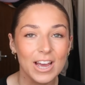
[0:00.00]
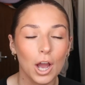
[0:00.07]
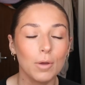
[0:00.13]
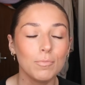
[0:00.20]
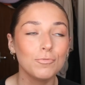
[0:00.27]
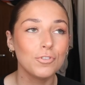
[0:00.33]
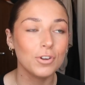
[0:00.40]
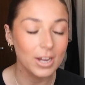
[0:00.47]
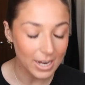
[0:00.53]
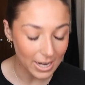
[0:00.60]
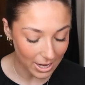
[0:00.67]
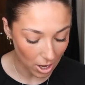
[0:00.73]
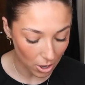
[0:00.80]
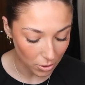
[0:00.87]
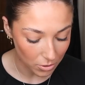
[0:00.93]
I'm
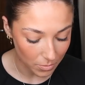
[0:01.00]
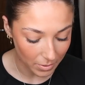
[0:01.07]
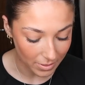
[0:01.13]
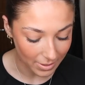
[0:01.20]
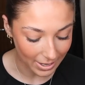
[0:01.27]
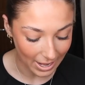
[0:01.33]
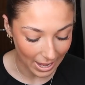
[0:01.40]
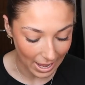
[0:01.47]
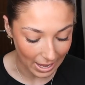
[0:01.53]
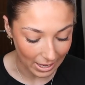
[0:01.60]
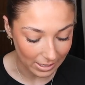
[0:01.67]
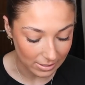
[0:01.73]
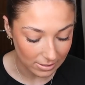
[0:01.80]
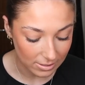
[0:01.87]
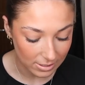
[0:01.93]
really hoping that it
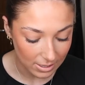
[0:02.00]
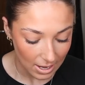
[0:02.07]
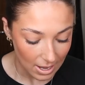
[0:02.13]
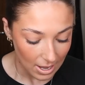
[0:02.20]
is.